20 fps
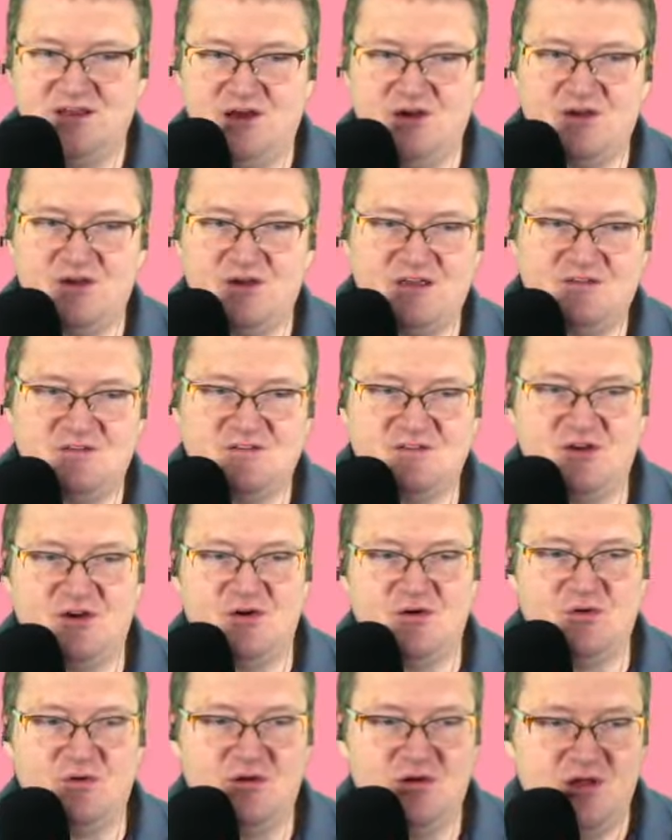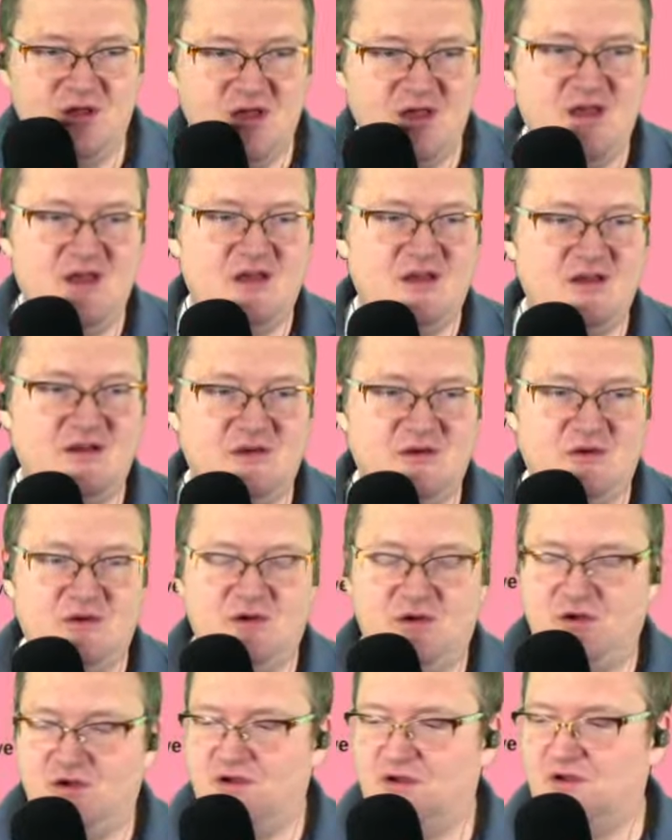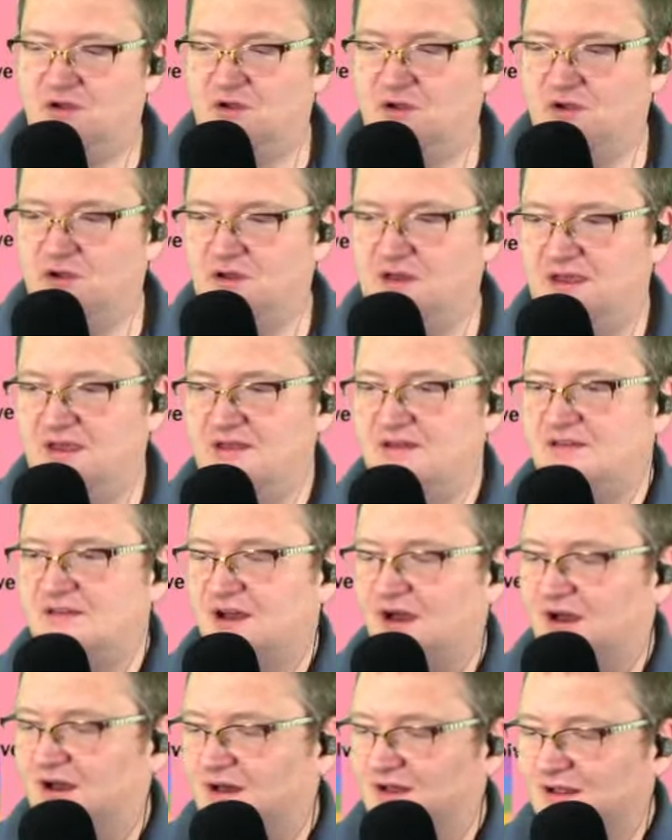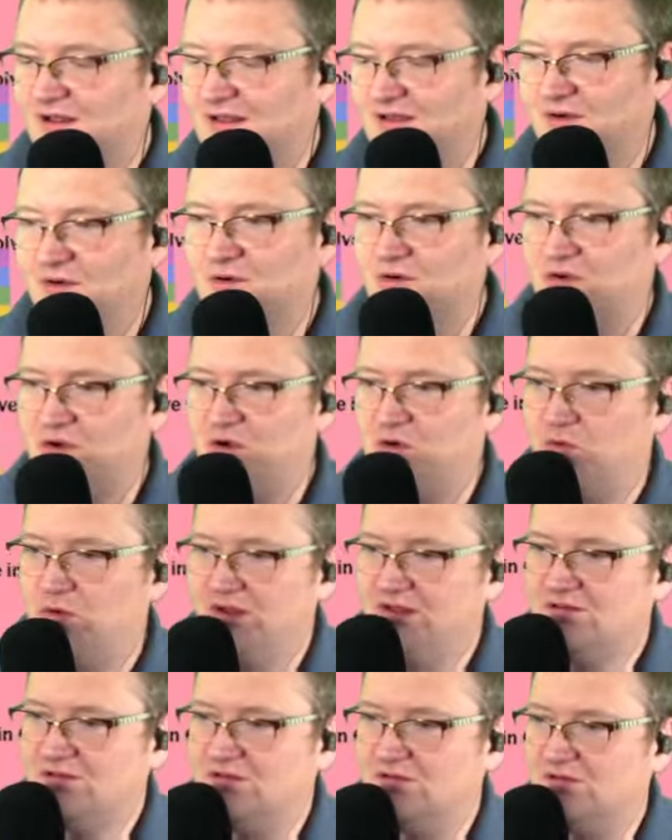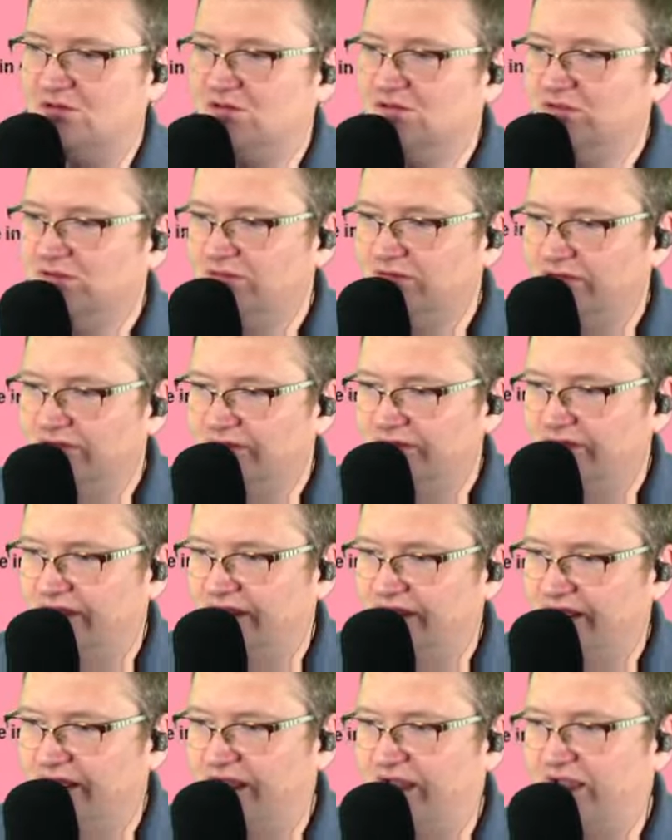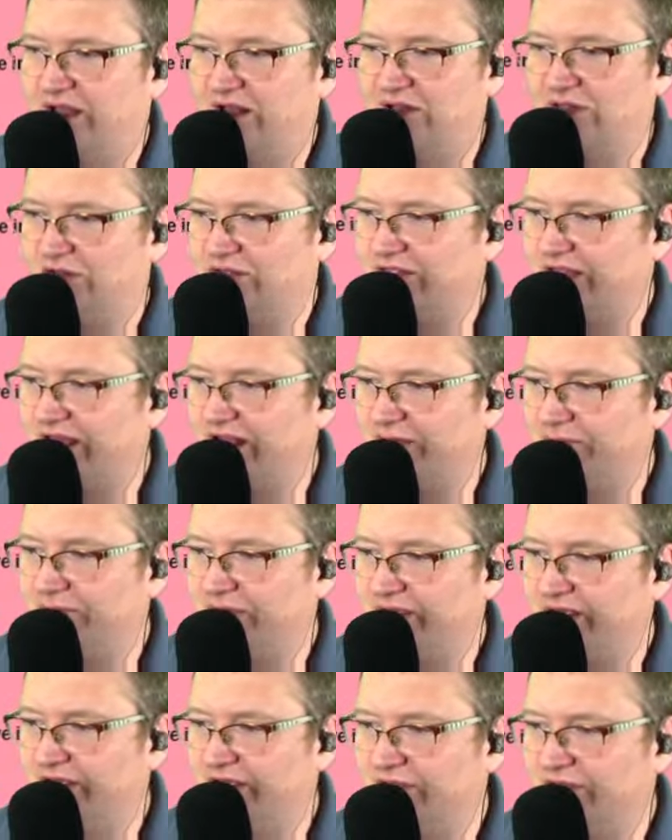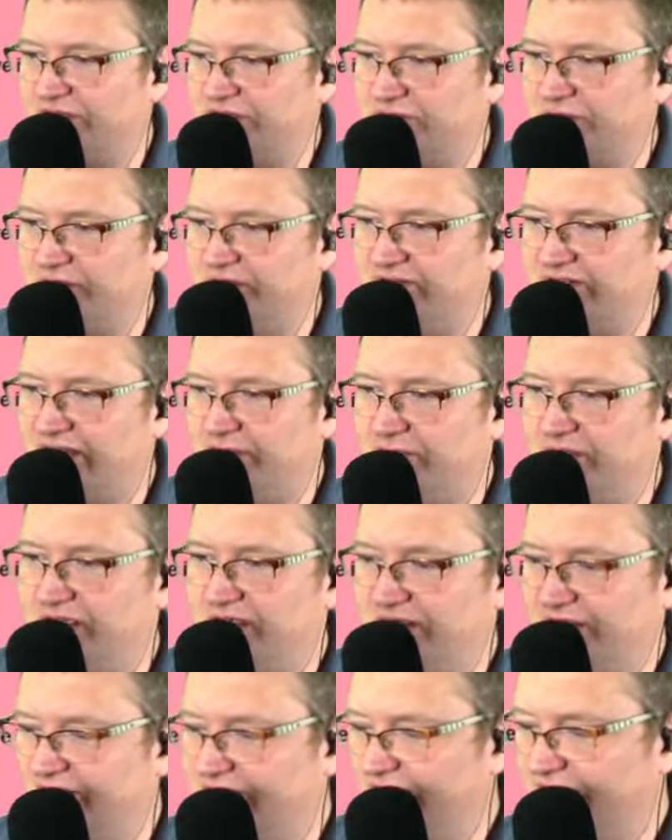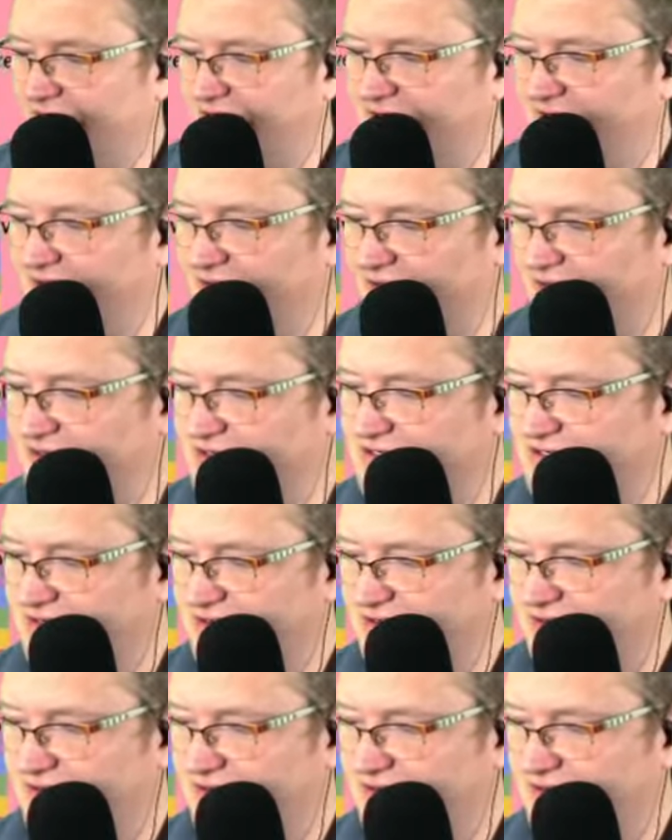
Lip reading: Okay, so quintal or quintal. I got to look that up in English. What does that mean in English?